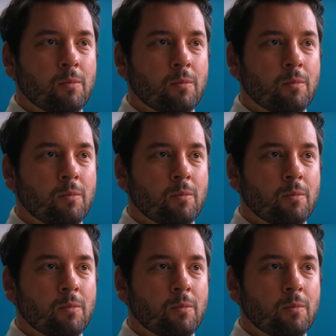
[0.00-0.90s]

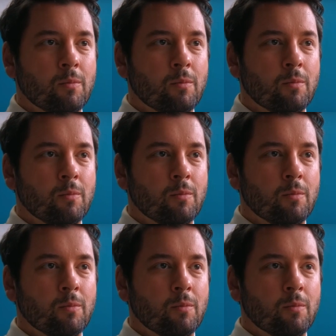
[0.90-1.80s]

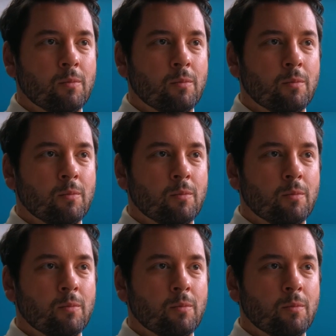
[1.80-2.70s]

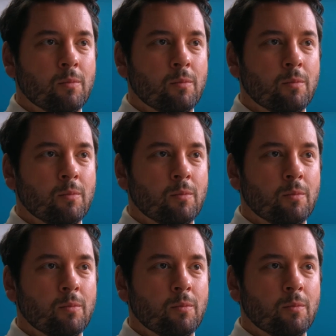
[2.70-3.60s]

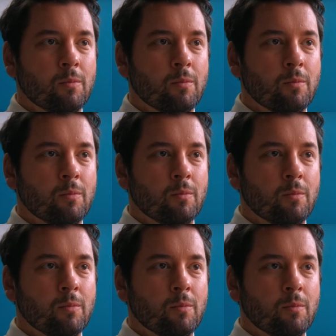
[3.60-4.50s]

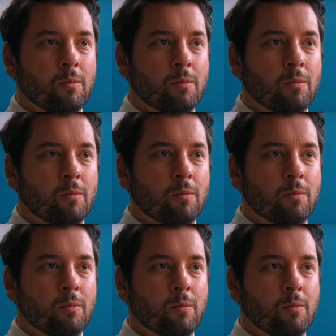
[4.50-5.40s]

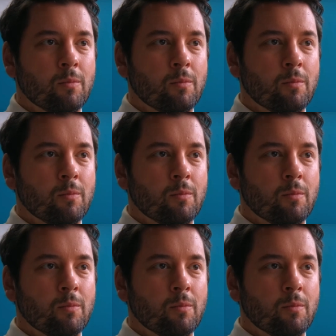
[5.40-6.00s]
No words are spoken by the person on screen.